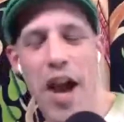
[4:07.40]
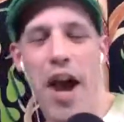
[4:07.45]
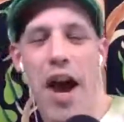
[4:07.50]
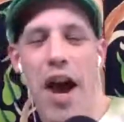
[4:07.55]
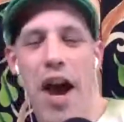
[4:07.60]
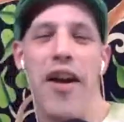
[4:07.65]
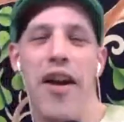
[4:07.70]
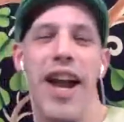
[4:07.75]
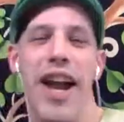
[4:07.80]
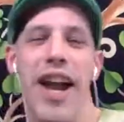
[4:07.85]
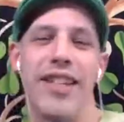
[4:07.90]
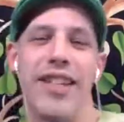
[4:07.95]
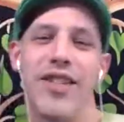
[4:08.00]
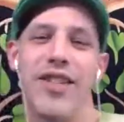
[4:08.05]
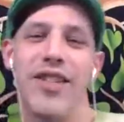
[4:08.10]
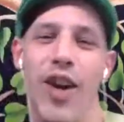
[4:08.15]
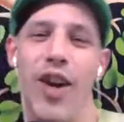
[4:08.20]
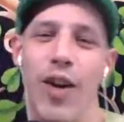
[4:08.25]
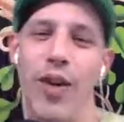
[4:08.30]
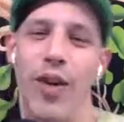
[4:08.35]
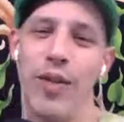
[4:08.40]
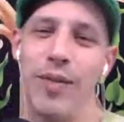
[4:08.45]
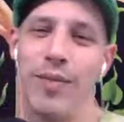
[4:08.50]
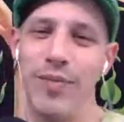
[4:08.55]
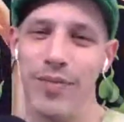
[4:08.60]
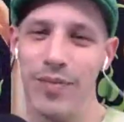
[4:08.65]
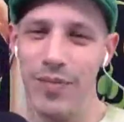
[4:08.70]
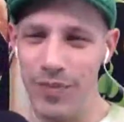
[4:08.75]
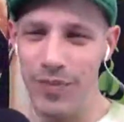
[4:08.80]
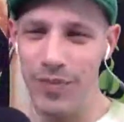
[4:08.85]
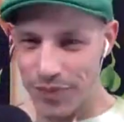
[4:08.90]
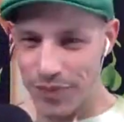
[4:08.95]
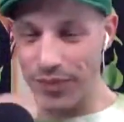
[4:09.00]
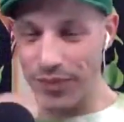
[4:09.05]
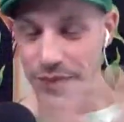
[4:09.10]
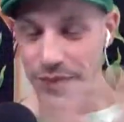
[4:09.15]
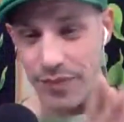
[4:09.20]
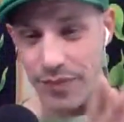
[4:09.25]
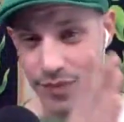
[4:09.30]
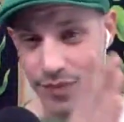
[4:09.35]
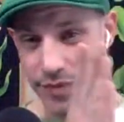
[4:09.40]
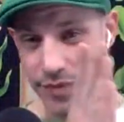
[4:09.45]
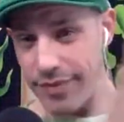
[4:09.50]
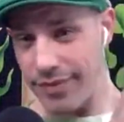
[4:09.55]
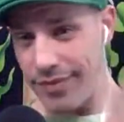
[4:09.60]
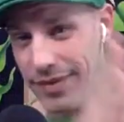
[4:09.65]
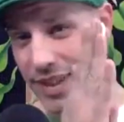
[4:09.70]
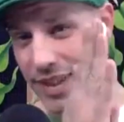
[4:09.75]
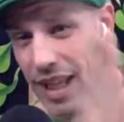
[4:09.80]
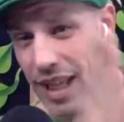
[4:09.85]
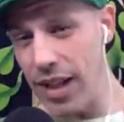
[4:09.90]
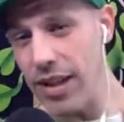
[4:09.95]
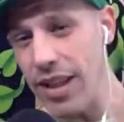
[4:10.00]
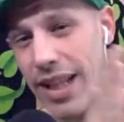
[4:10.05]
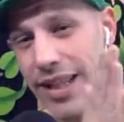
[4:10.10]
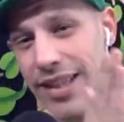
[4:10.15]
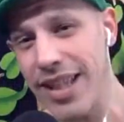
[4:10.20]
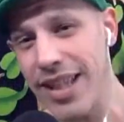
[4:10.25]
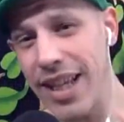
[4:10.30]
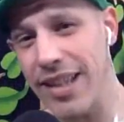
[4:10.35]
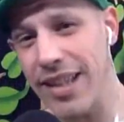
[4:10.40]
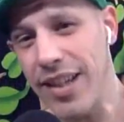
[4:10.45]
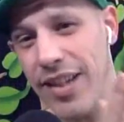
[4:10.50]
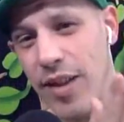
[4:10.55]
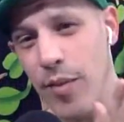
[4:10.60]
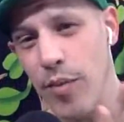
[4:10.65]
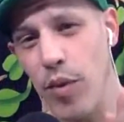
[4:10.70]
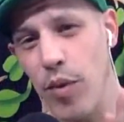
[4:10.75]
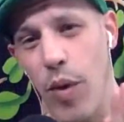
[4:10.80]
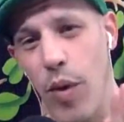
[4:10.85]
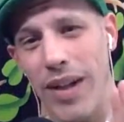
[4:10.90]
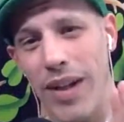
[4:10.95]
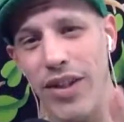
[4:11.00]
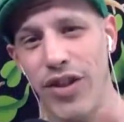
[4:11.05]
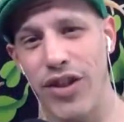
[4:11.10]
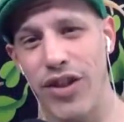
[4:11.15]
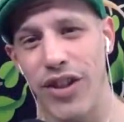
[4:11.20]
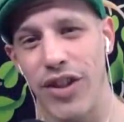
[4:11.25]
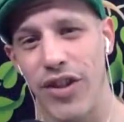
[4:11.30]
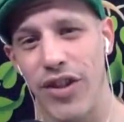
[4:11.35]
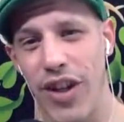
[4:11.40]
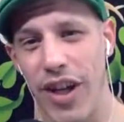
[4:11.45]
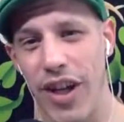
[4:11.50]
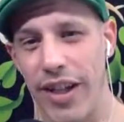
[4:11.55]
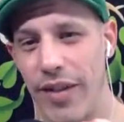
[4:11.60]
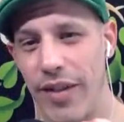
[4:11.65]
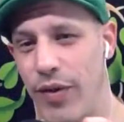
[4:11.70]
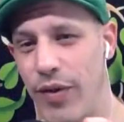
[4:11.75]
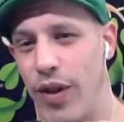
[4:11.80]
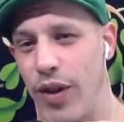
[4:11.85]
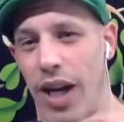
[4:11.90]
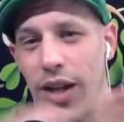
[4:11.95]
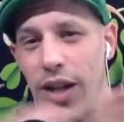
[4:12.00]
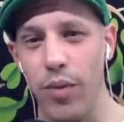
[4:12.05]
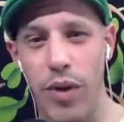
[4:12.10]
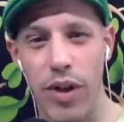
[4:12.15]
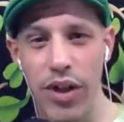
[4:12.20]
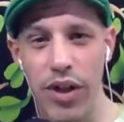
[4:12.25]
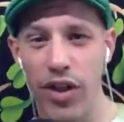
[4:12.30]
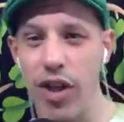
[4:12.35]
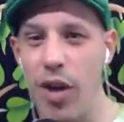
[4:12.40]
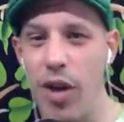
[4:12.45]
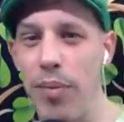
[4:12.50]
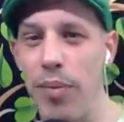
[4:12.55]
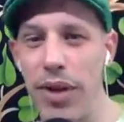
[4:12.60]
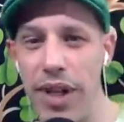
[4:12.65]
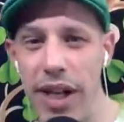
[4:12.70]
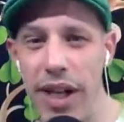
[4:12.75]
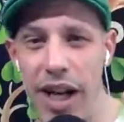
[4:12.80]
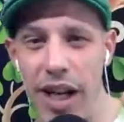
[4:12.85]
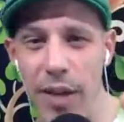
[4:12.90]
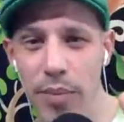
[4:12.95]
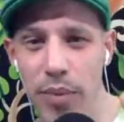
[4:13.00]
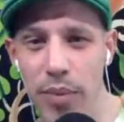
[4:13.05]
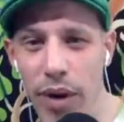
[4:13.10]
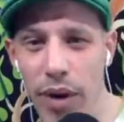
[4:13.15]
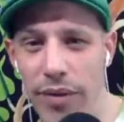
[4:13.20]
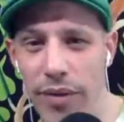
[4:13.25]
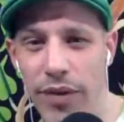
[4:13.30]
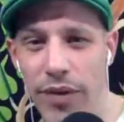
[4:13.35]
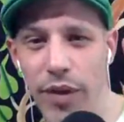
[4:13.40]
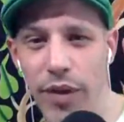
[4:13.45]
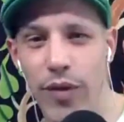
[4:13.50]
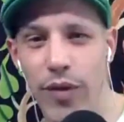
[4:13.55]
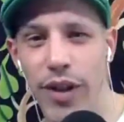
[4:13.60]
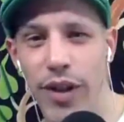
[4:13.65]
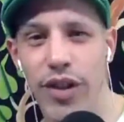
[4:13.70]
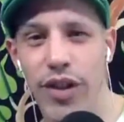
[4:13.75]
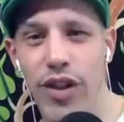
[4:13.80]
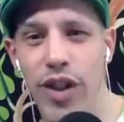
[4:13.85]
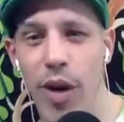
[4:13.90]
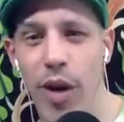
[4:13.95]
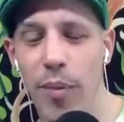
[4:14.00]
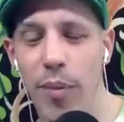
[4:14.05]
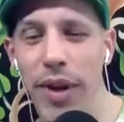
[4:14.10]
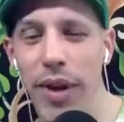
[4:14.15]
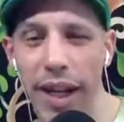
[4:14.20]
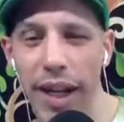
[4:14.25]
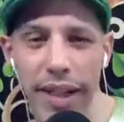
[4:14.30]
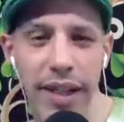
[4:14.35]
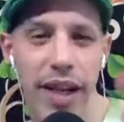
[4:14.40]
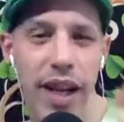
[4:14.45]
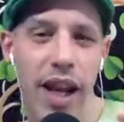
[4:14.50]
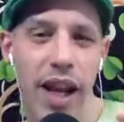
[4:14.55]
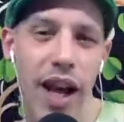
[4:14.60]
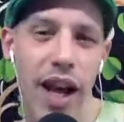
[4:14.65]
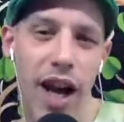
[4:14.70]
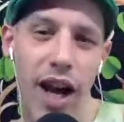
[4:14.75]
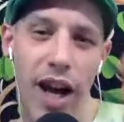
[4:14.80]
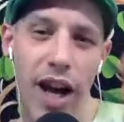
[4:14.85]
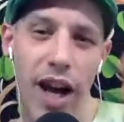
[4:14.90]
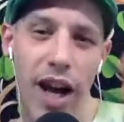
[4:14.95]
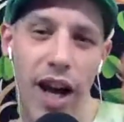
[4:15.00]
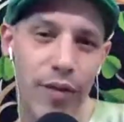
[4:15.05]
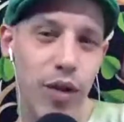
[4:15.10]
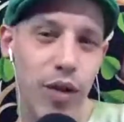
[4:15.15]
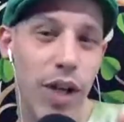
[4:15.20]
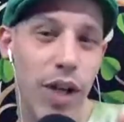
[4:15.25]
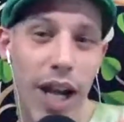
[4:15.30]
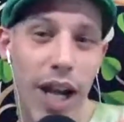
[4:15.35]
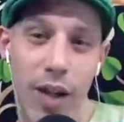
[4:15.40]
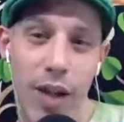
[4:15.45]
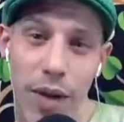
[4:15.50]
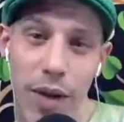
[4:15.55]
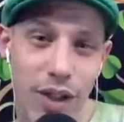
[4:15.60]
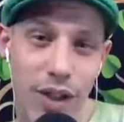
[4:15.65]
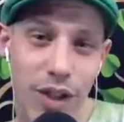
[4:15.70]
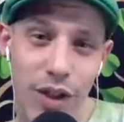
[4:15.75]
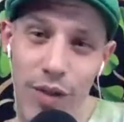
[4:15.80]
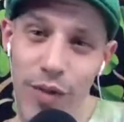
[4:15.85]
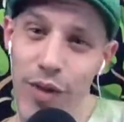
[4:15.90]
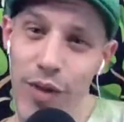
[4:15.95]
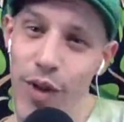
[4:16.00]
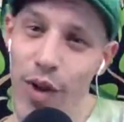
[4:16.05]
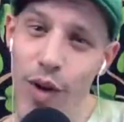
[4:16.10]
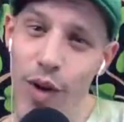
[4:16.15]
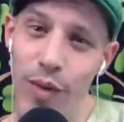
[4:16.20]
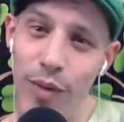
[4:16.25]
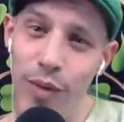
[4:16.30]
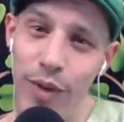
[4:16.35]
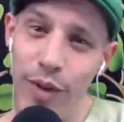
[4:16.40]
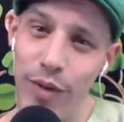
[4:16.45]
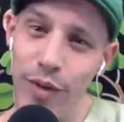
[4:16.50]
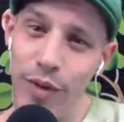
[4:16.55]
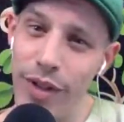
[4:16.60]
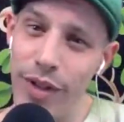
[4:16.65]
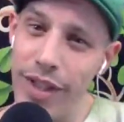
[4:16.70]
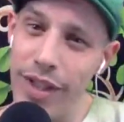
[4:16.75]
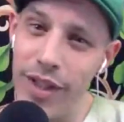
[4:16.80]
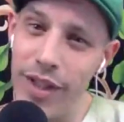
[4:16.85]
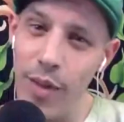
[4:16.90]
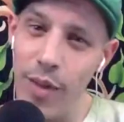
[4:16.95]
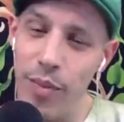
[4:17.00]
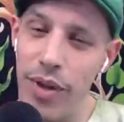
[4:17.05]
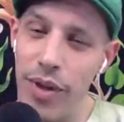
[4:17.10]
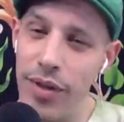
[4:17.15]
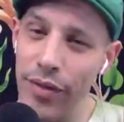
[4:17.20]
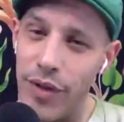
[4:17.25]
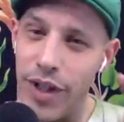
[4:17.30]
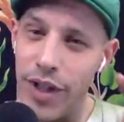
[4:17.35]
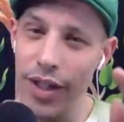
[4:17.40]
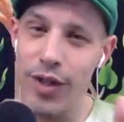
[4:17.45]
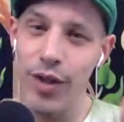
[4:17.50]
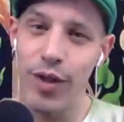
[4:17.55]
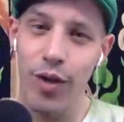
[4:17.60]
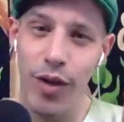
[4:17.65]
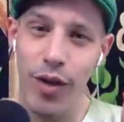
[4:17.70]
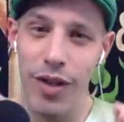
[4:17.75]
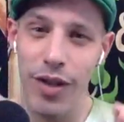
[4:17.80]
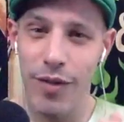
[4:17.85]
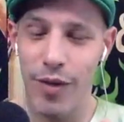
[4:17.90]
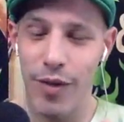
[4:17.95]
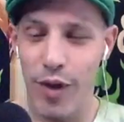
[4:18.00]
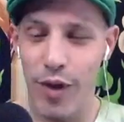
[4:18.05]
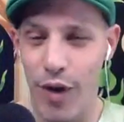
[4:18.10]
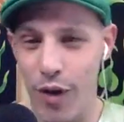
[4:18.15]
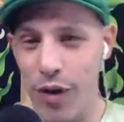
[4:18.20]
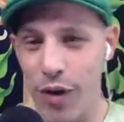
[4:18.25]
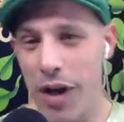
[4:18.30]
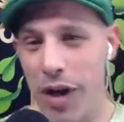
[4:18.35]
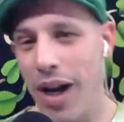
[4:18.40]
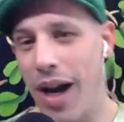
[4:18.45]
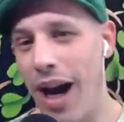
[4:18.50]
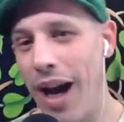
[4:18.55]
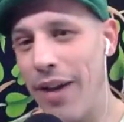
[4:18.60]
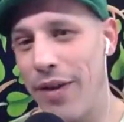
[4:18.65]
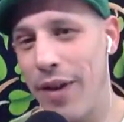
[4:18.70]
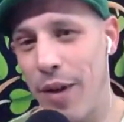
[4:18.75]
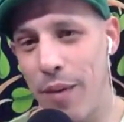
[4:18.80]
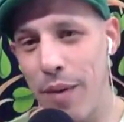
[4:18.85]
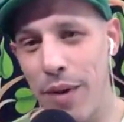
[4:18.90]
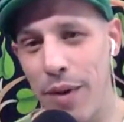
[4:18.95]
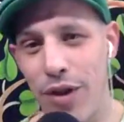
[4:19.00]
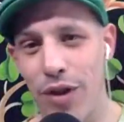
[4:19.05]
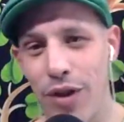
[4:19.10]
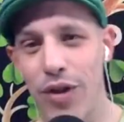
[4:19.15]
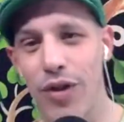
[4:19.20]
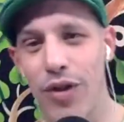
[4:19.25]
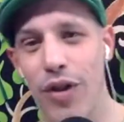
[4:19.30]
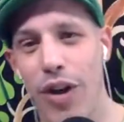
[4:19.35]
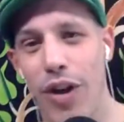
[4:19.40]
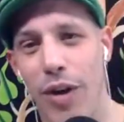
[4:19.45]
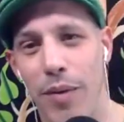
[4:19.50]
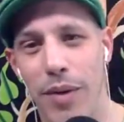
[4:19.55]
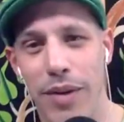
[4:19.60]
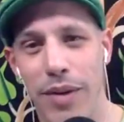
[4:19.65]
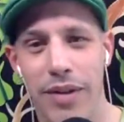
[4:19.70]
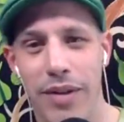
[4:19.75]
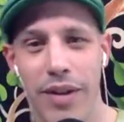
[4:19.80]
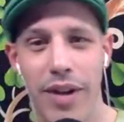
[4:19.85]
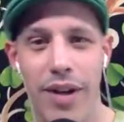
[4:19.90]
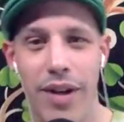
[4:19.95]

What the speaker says: All right, so let's get to some questions. And if you guys want to jump in at any point, feel free to jump in. If you got questions of your own, feel free to jump in. If you got stories of your own, I think we should start with